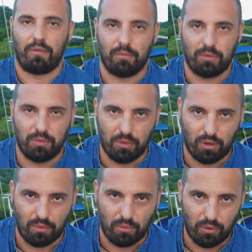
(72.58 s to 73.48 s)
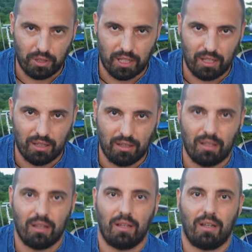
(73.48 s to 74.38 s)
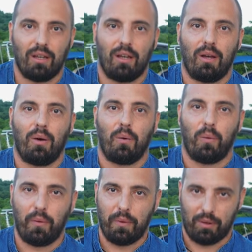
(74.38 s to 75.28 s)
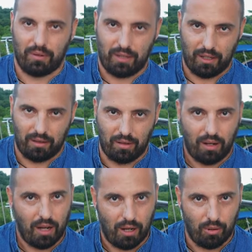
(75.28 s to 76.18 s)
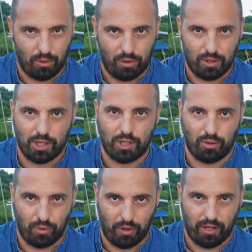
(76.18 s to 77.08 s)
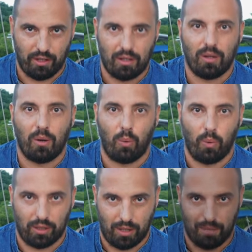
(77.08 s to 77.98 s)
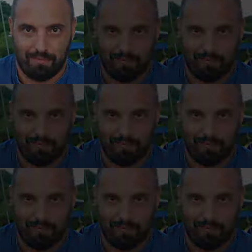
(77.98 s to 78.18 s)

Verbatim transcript: From tomorrow morning, we will tell our story. Welcome.